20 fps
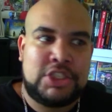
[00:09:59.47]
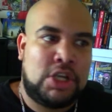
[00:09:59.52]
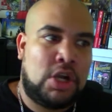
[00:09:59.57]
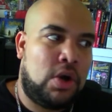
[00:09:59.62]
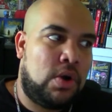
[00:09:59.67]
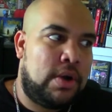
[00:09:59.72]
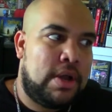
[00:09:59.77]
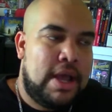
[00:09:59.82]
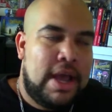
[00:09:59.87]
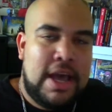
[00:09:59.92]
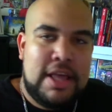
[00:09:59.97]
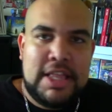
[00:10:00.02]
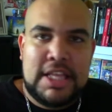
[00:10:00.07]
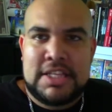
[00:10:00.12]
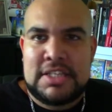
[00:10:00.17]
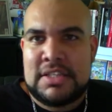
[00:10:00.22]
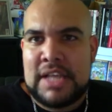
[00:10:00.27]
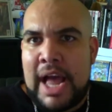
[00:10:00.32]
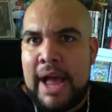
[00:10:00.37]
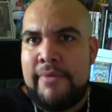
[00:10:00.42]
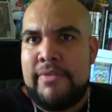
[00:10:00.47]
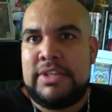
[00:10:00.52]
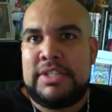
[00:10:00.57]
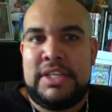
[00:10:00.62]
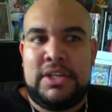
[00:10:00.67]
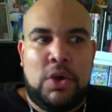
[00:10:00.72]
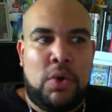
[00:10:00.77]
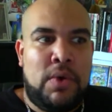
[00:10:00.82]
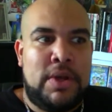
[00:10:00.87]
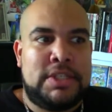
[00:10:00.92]
So this is
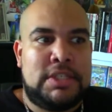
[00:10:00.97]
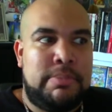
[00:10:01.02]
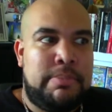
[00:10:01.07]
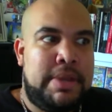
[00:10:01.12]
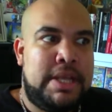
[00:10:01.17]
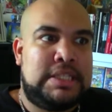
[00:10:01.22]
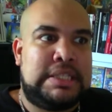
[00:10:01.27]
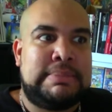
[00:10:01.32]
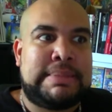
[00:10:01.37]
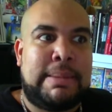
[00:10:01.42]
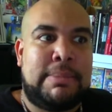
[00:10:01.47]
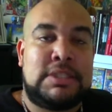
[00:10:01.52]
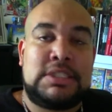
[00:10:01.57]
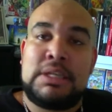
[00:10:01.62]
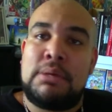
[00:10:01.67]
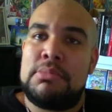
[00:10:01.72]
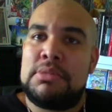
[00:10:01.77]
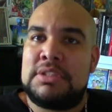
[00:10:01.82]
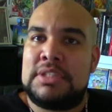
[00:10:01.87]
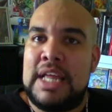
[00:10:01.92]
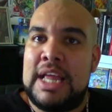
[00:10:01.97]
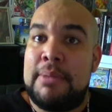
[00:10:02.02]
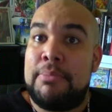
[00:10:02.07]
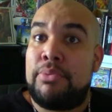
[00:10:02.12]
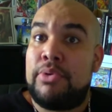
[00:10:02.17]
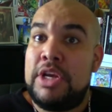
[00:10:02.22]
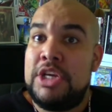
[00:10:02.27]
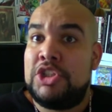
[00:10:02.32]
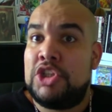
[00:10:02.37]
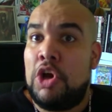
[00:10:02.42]
obviously going to be some type of
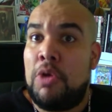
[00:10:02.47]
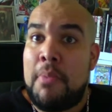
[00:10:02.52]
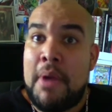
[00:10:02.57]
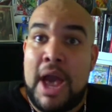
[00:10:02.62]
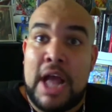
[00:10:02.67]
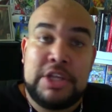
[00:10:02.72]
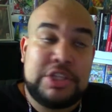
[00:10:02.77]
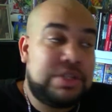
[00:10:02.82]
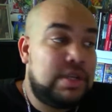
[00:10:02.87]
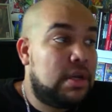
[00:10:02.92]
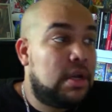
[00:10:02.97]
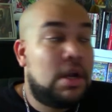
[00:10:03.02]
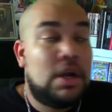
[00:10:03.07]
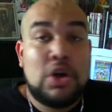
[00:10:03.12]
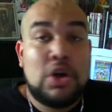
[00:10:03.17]
SummerSlam pre-show match.